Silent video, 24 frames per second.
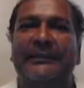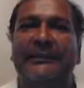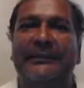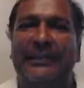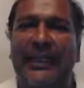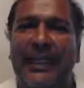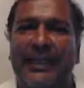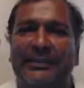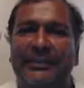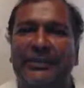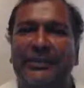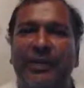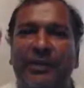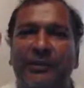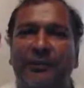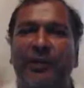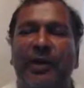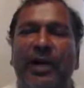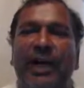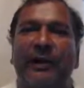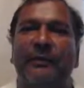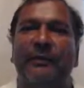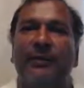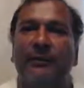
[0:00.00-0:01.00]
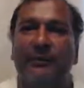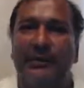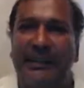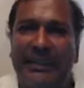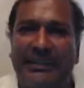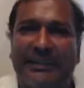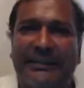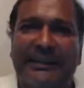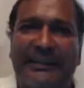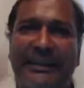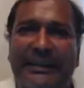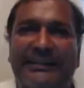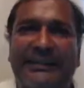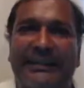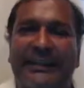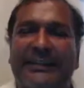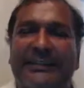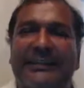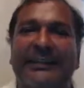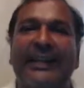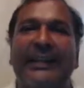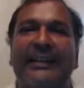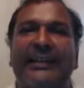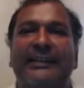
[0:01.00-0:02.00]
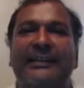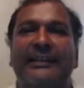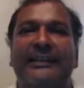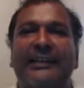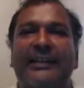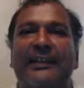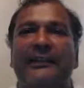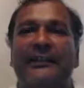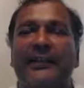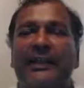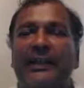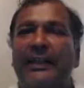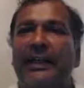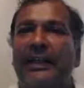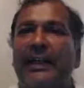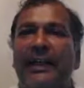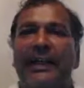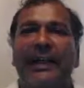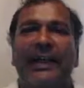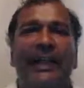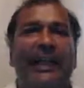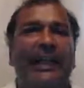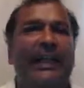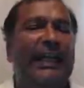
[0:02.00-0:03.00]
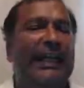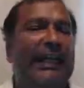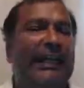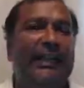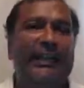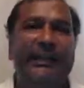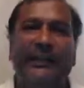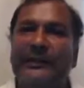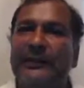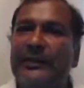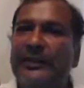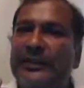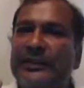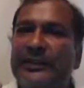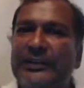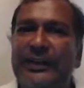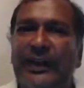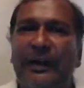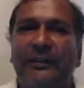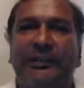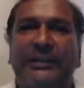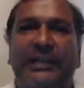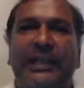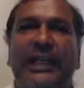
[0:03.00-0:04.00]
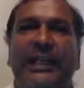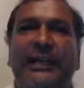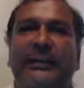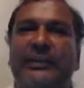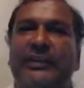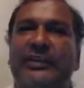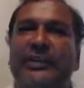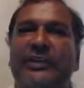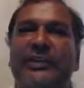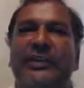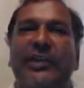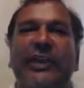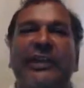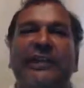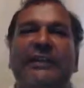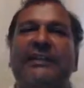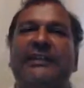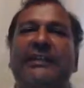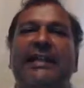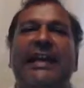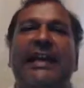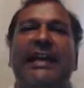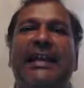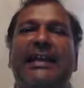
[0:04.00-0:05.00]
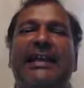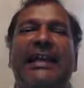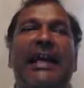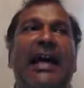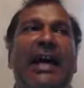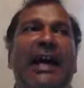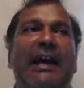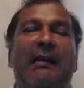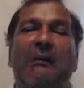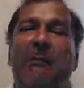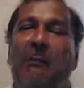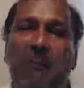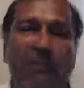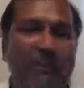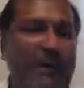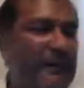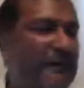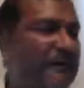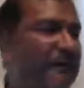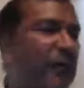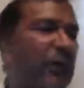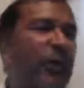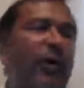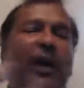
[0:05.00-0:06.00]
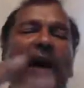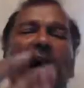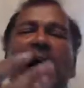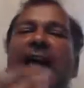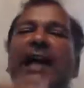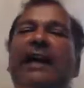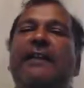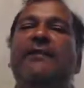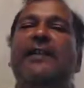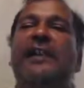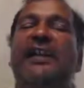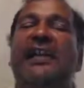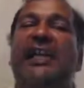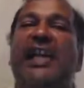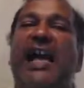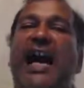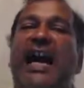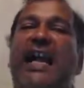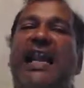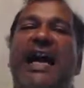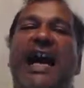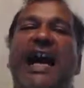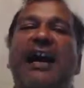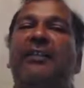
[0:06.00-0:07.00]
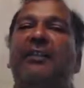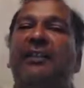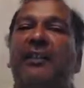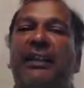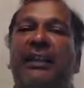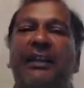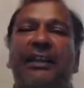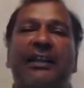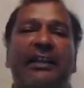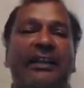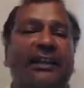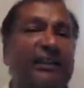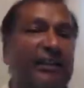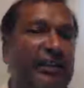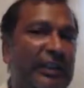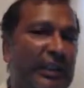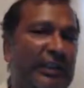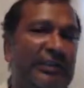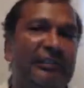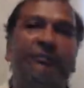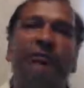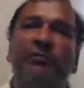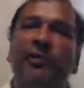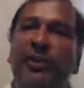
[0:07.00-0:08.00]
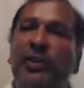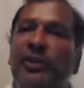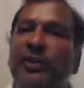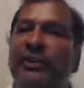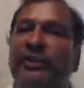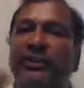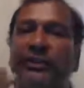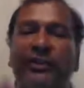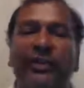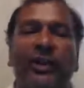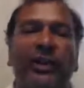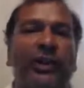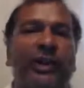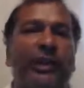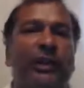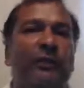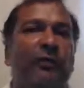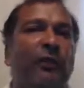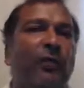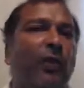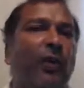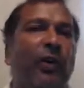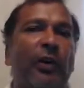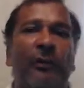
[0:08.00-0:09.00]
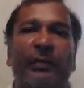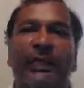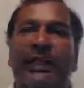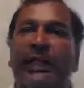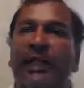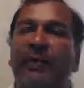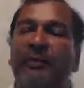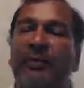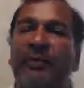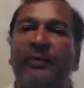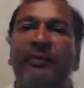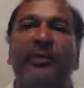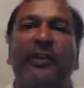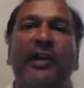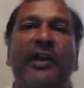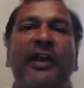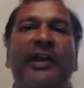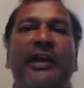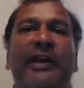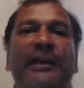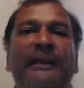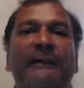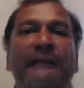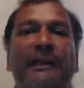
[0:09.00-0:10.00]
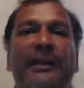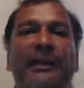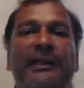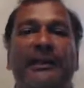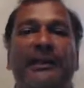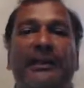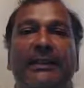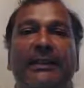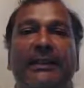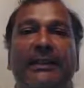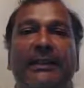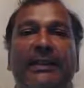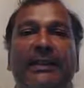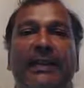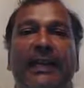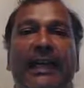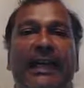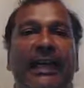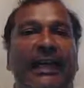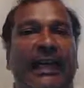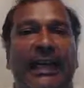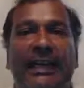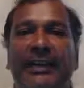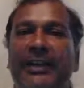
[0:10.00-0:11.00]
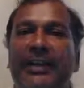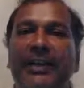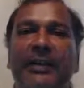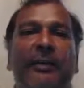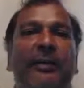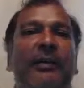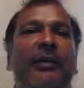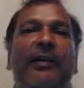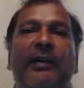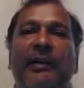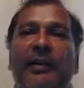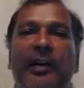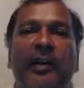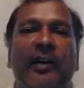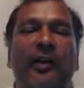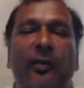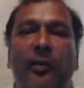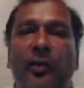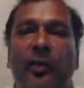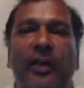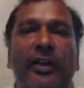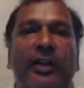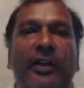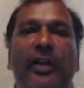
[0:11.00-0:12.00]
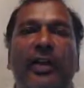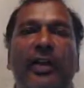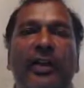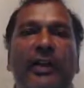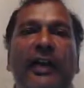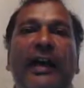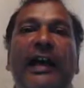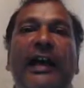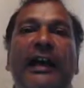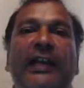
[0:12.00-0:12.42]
That's your problem, consistent second serve. He would sometimes start saying that before I even got out there and really started warming up and playing. And I knew we were going to work on that.